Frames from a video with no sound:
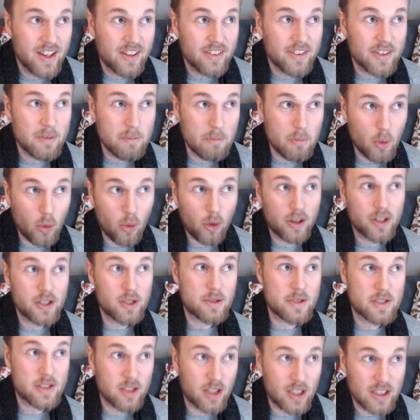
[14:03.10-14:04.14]
the more you
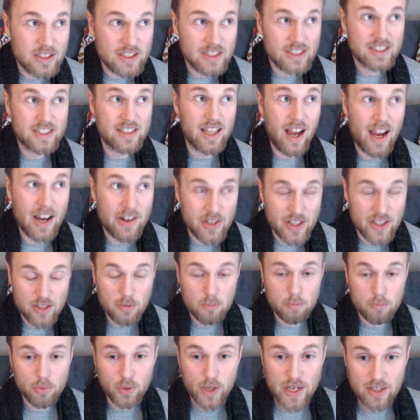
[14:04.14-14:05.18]
start desiring to
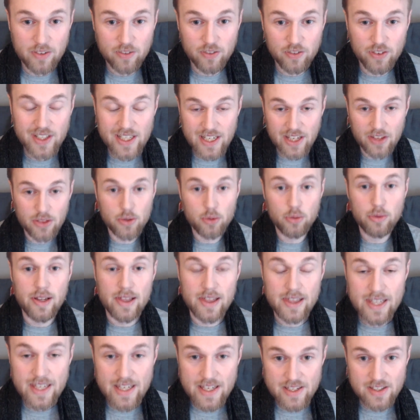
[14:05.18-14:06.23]
break free and to
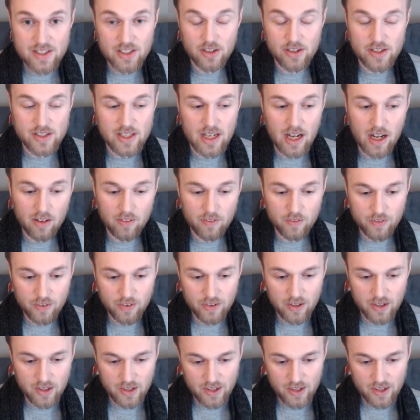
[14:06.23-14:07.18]
release yourself.